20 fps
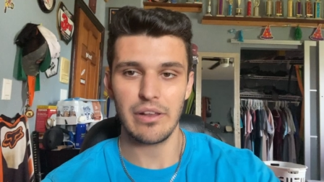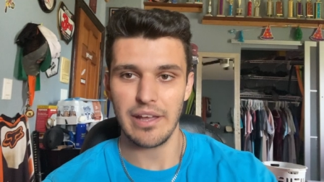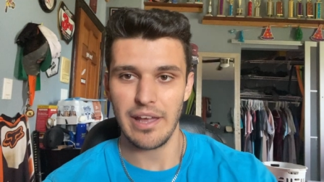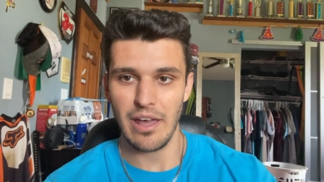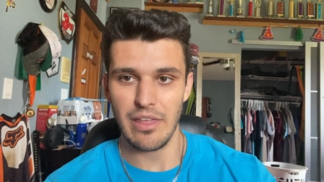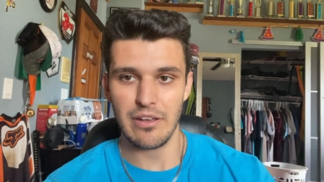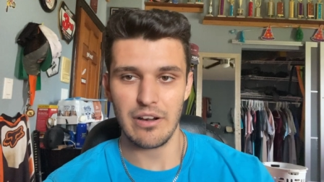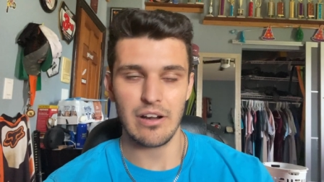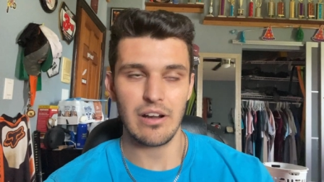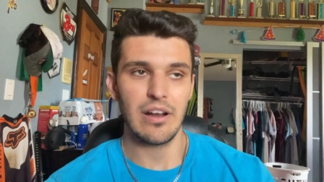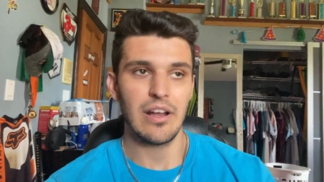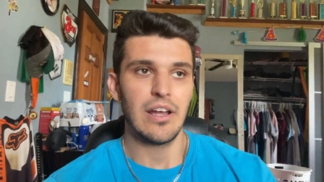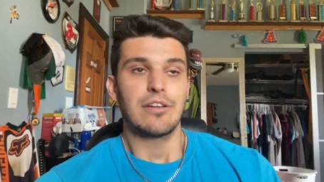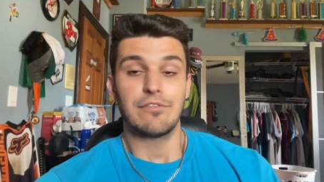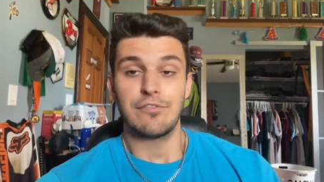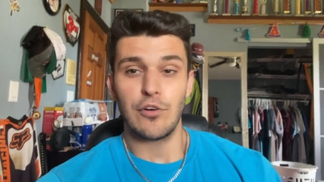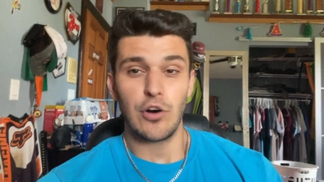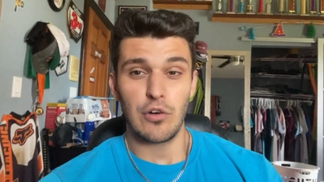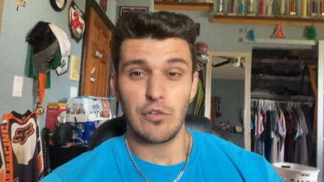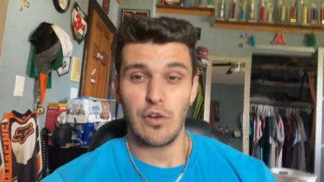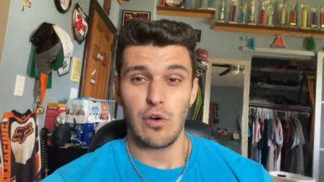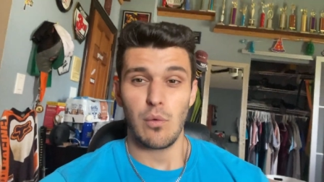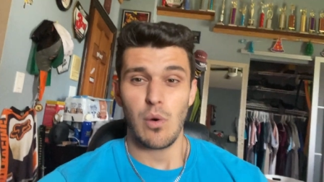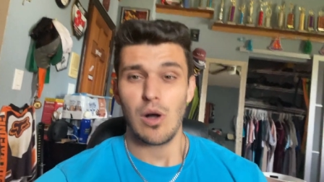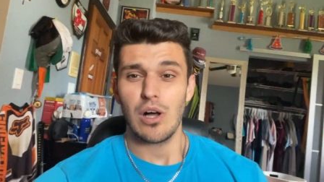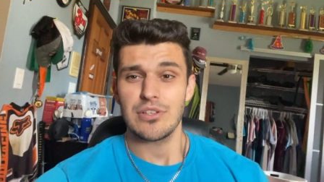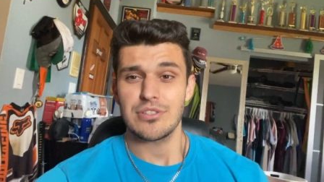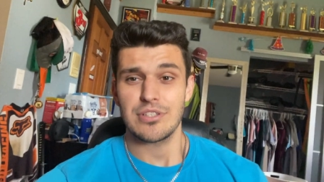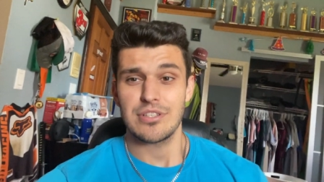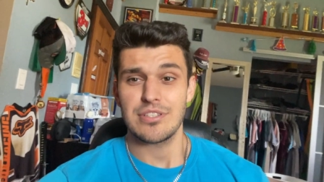together. The four foot
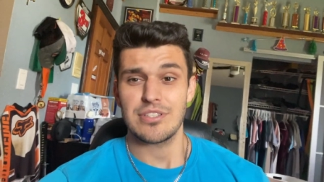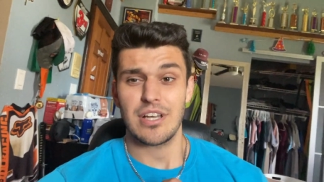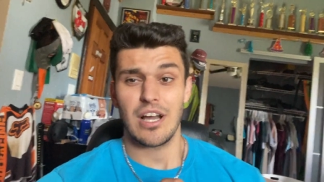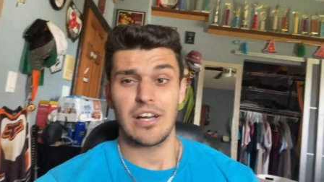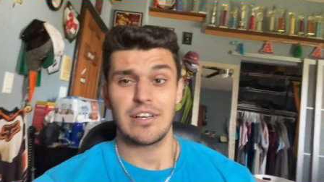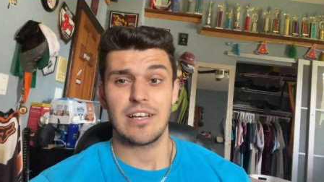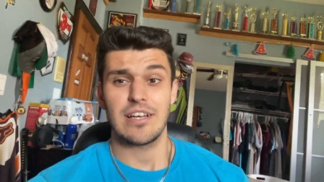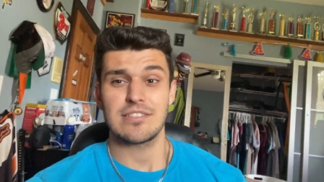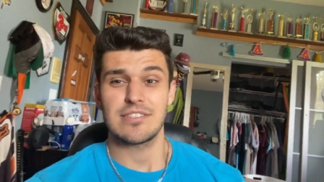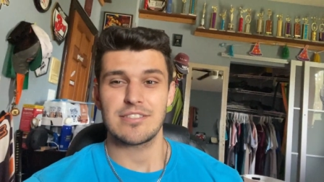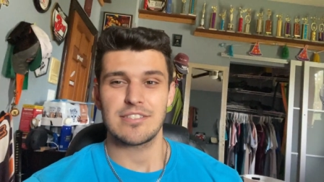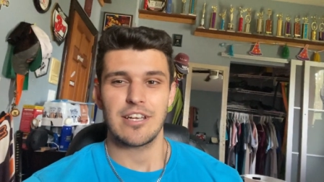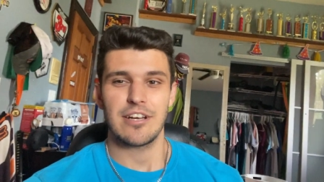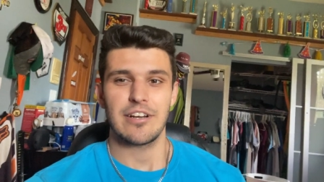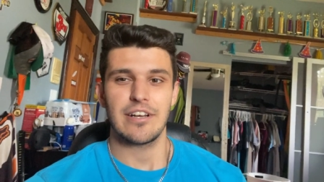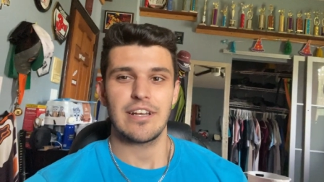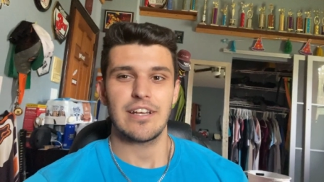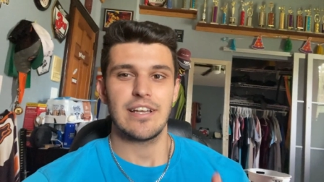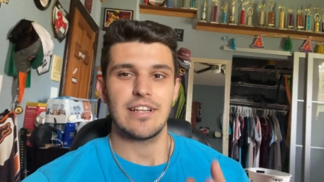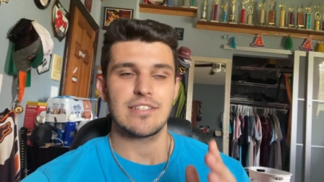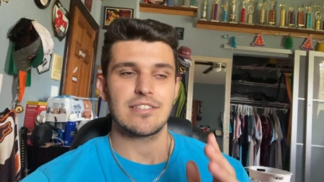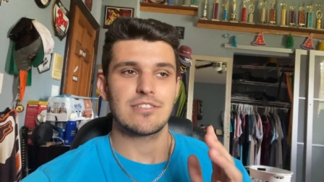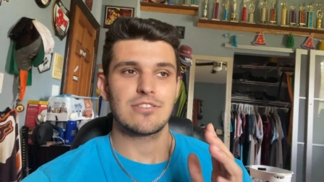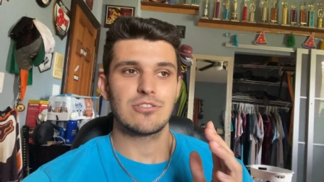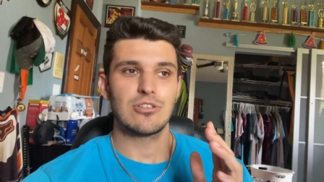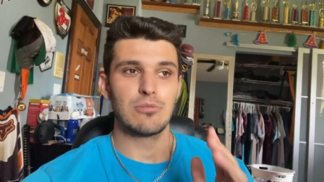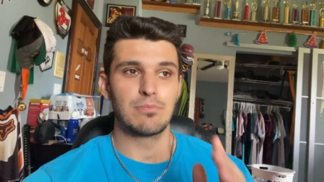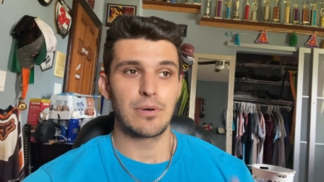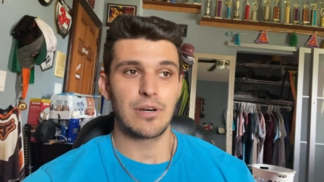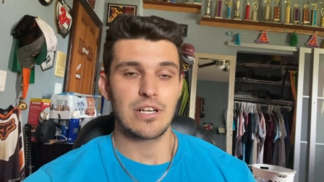walls are just unnecessary. It's
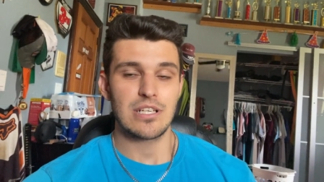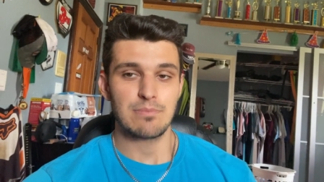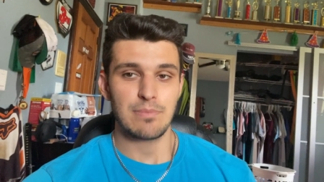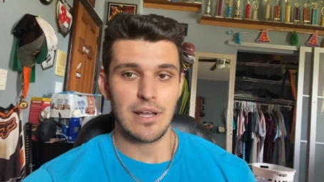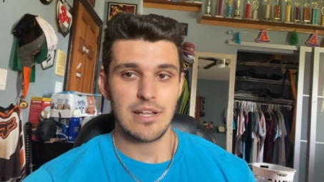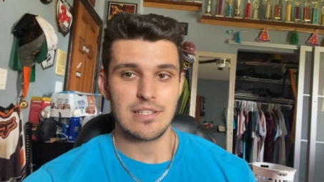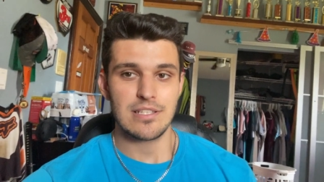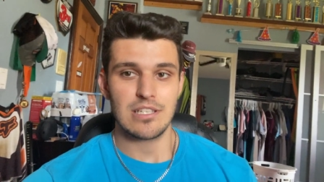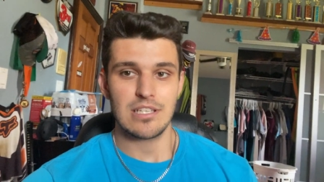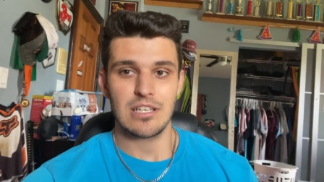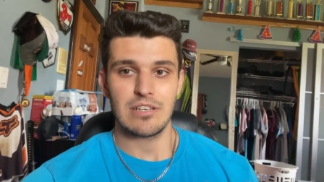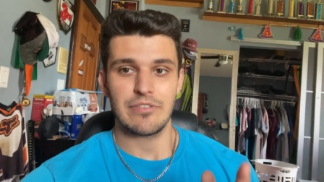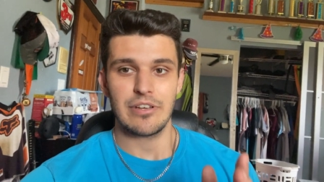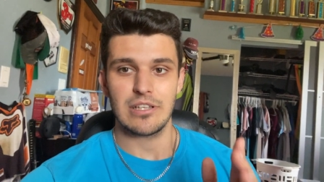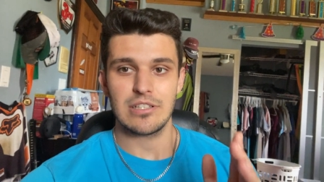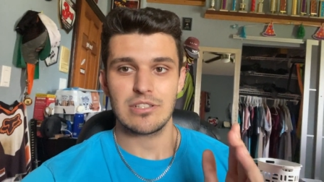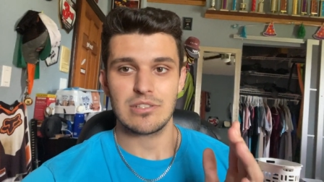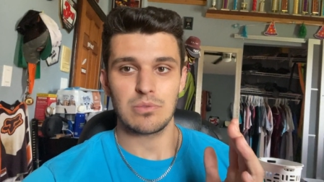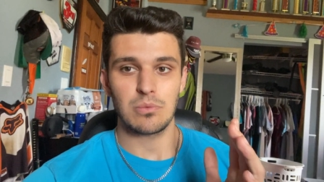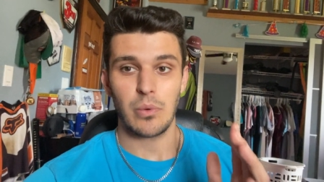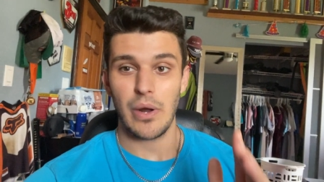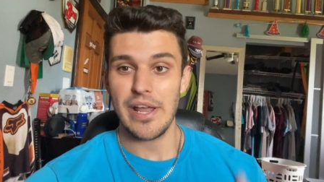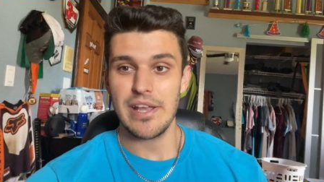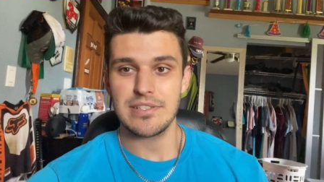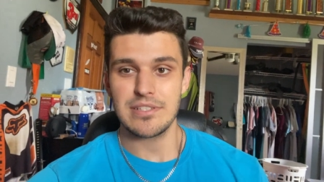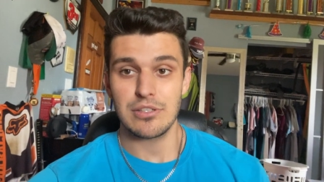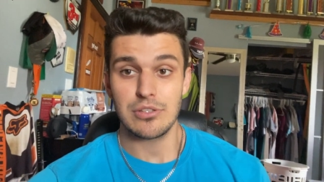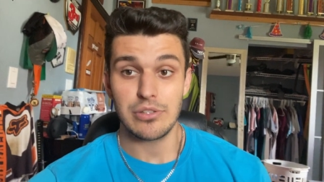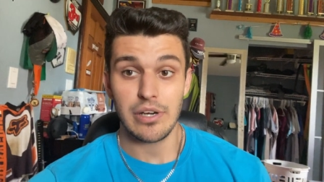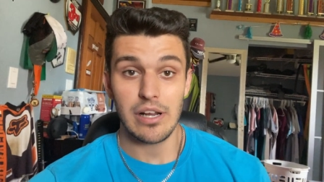super expensive. It
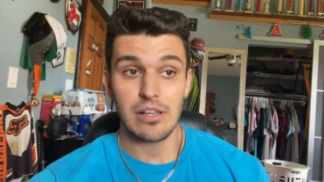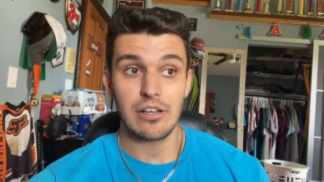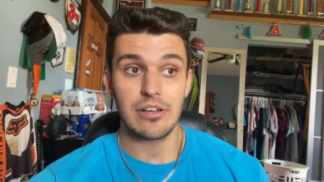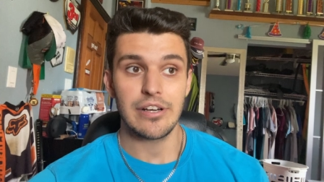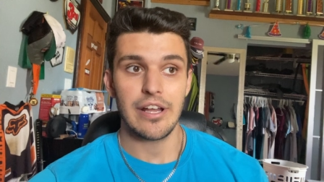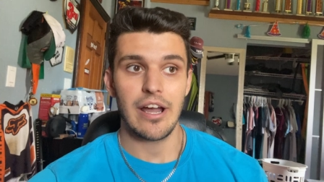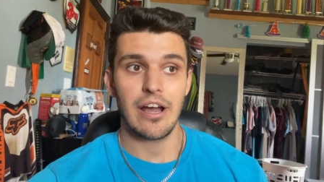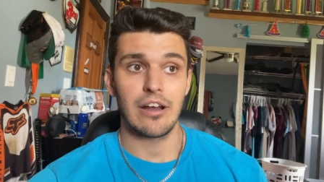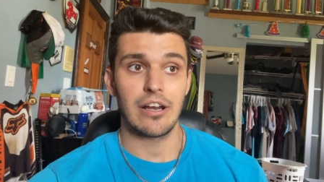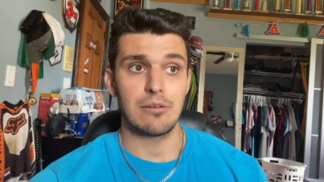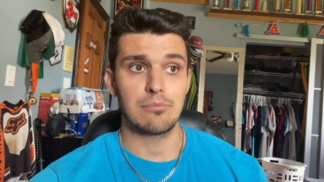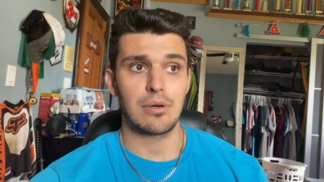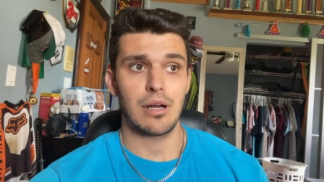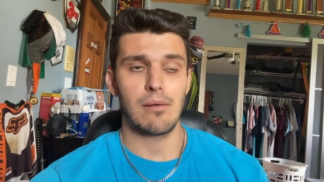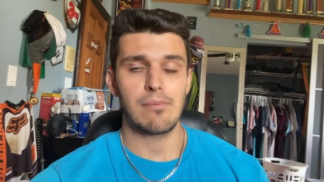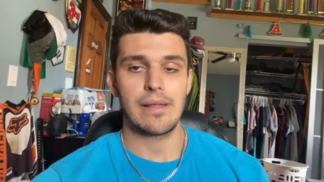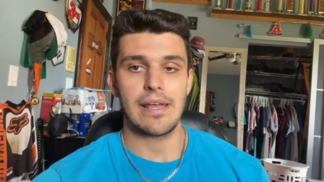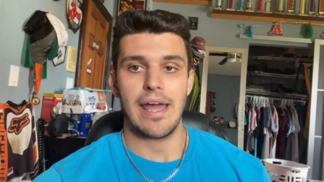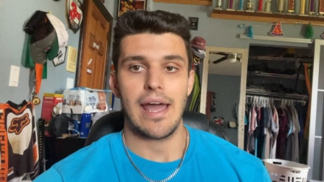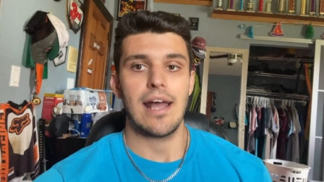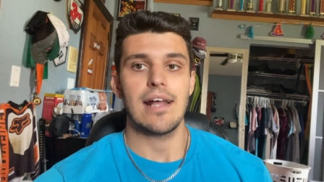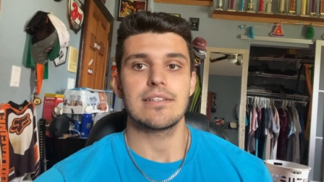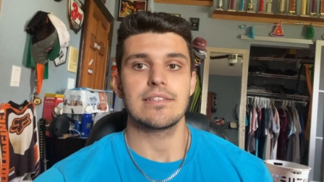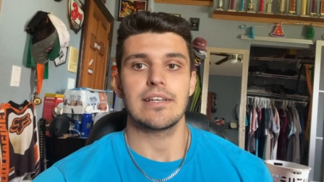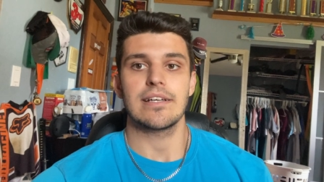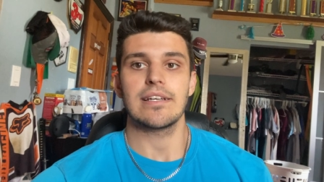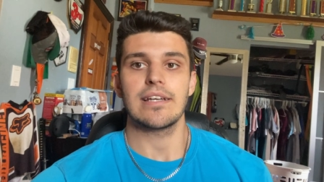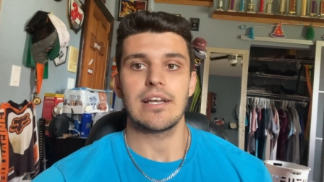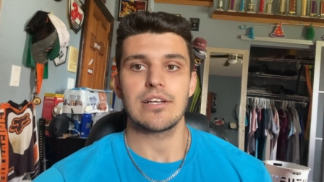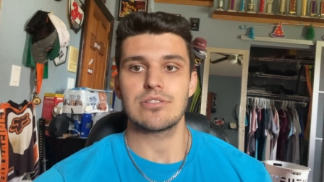weighs the trailer down. It probably adds
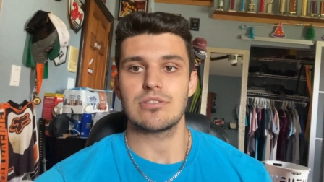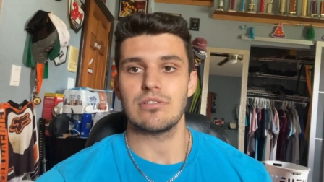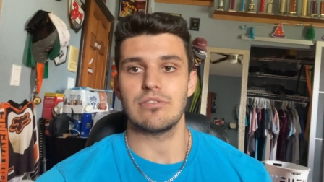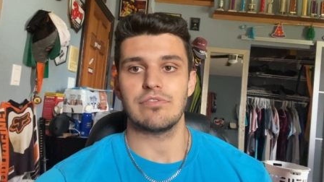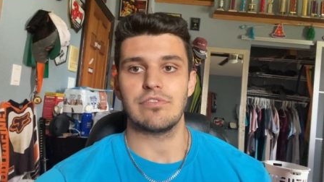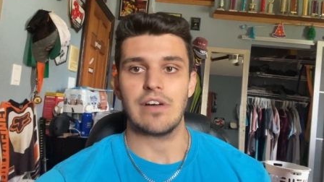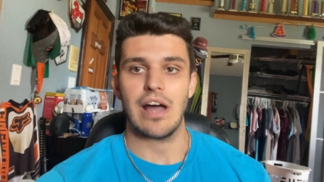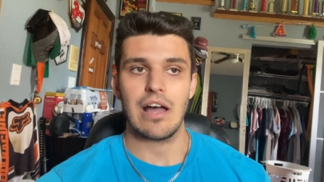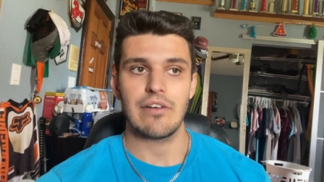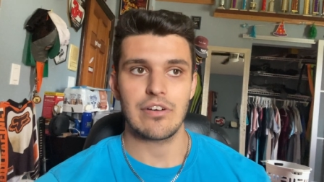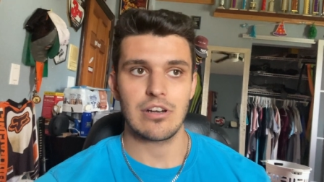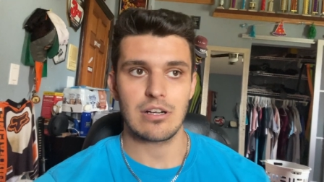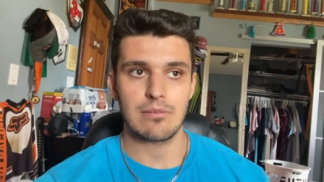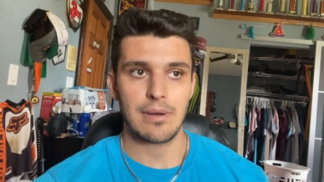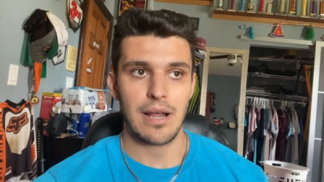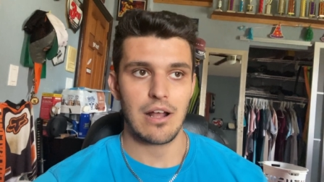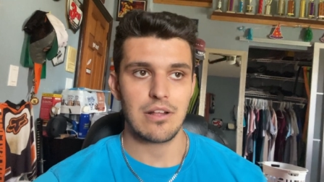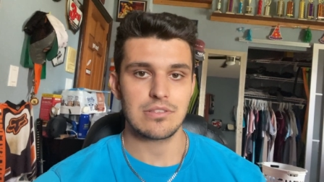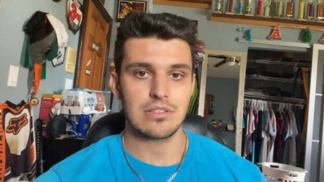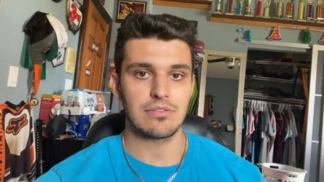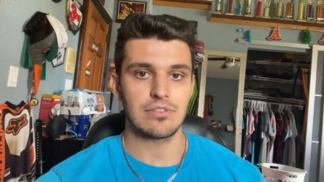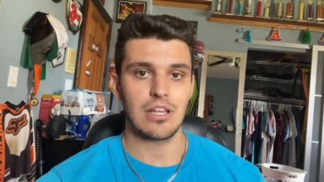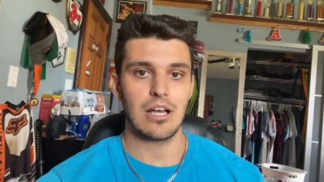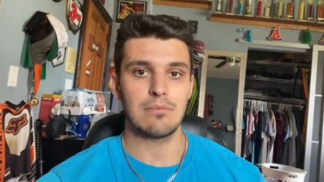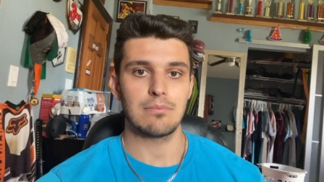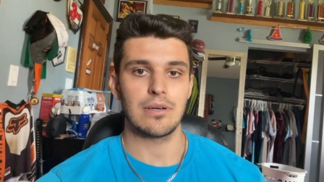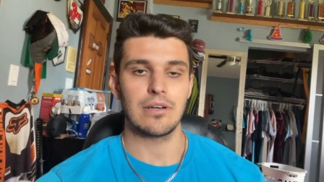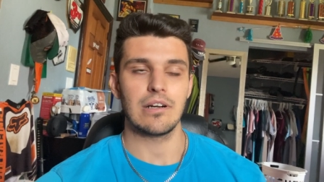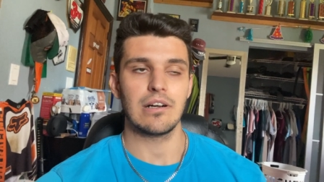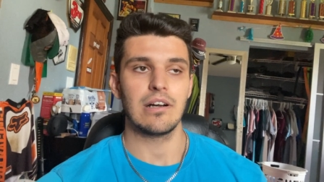like an extra 500 pounds of
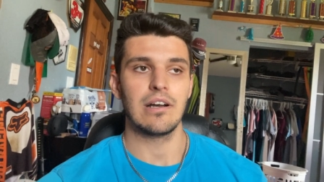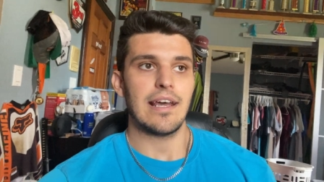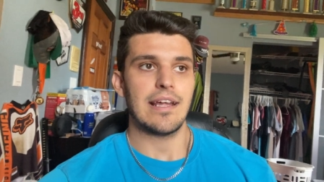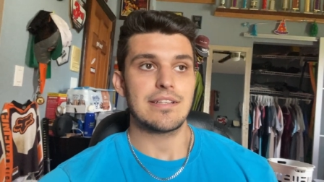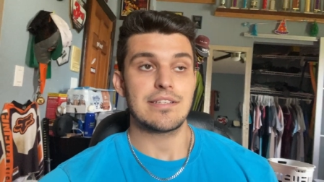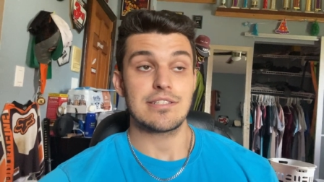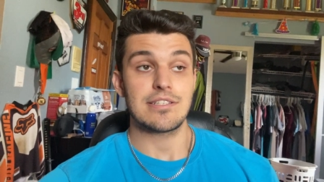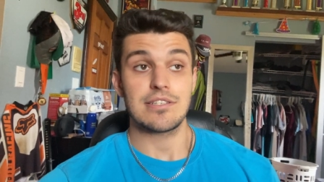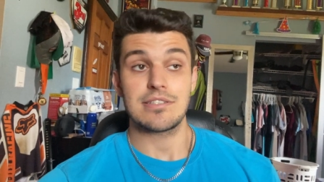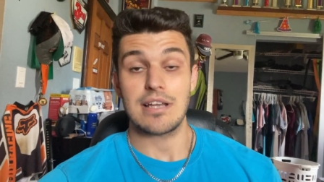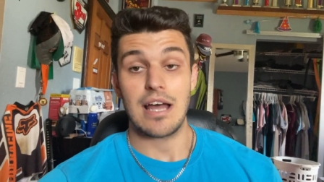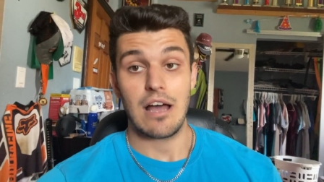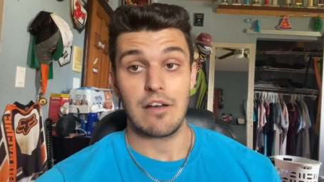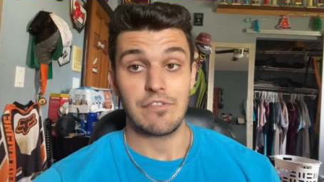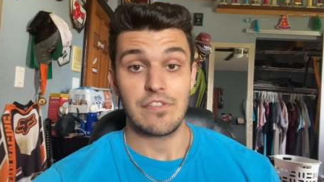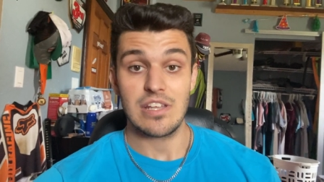lumber. It's just not